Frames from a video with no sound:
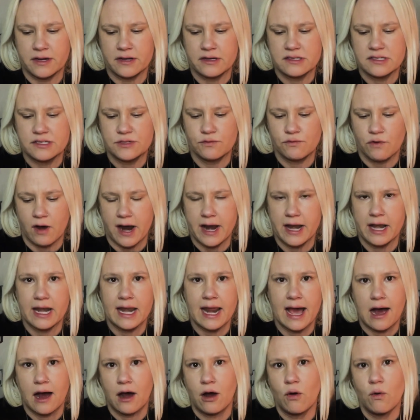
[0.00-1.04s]
us right
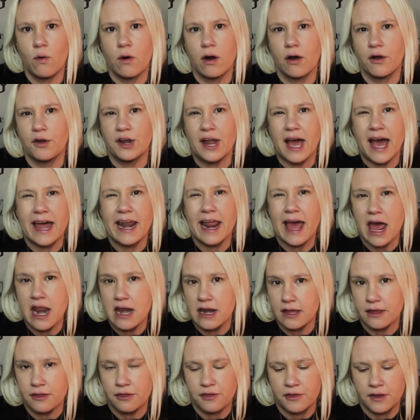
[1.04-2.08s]
now are not
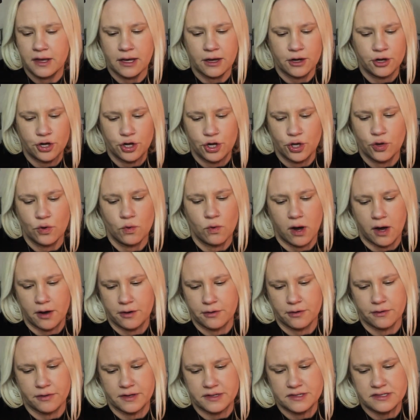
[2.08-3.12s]
anything new
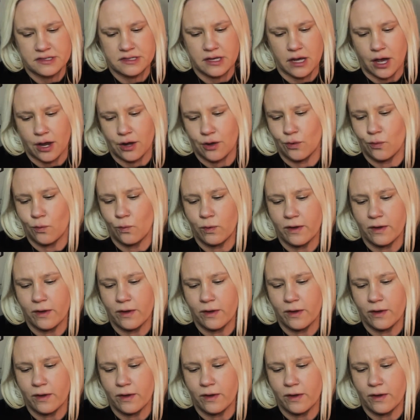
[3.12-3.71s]
under the sun.